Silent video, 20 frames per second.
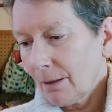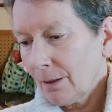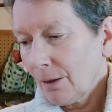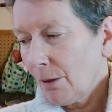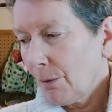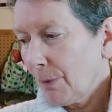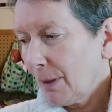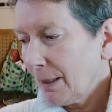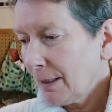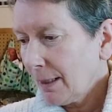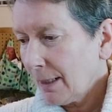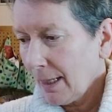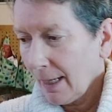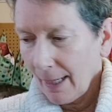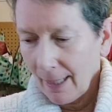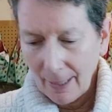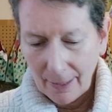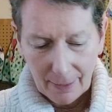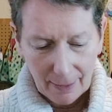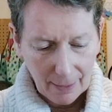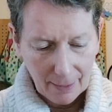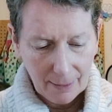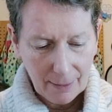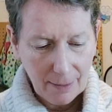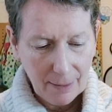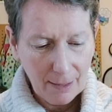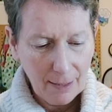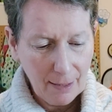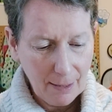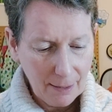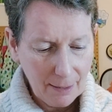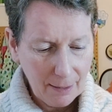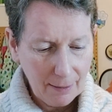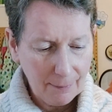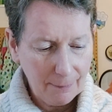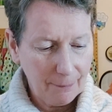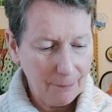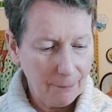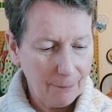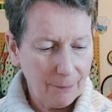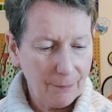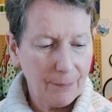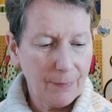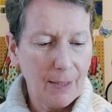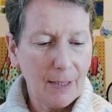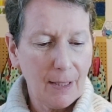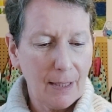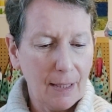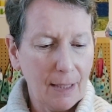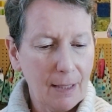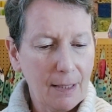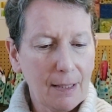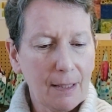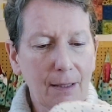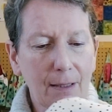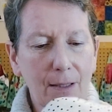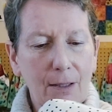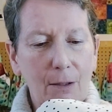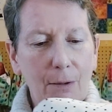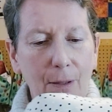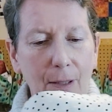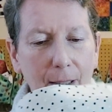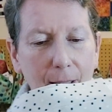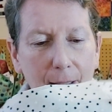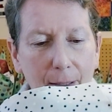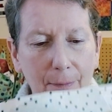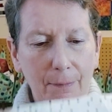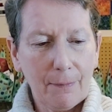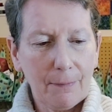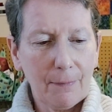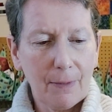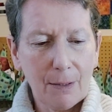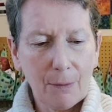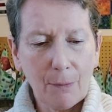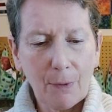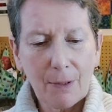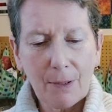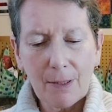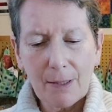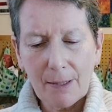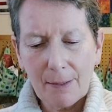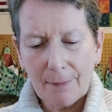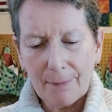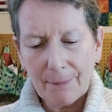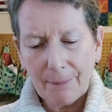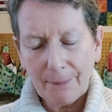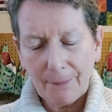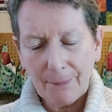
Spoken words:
So I went ahead and did these. So the ones